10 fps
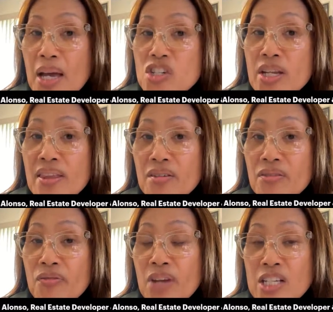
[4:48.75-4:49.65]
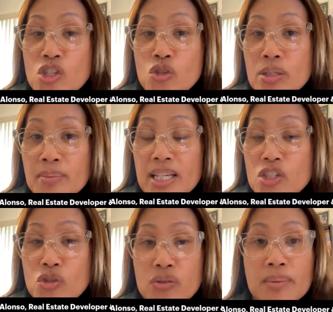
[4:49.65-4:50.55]
Actually, they're
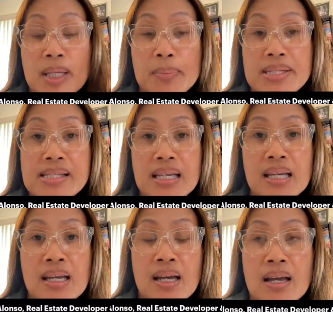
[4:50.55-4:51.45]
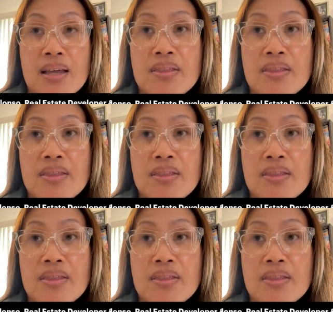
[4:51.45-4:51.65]
extremely busy.